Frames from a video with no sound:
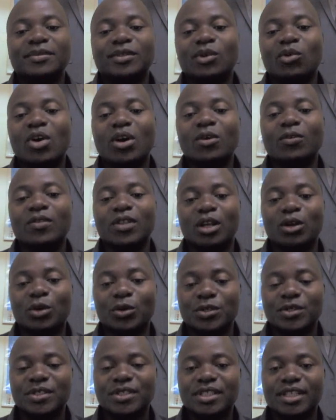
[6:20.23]
one of the
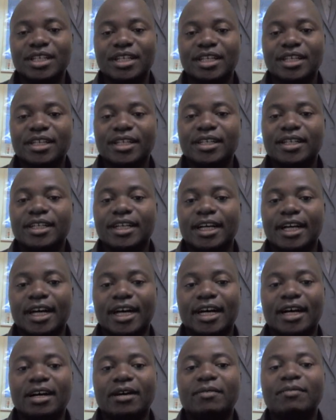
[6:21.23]
laws
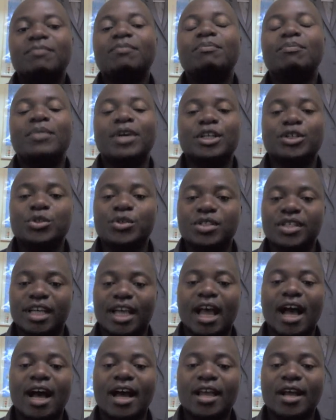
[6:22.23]
by choosing
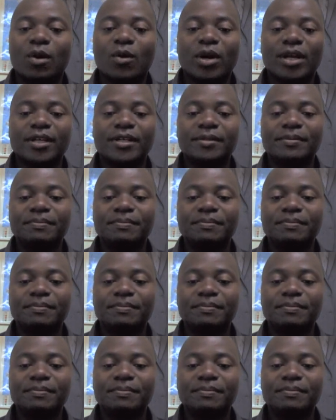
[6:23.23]
a higher one.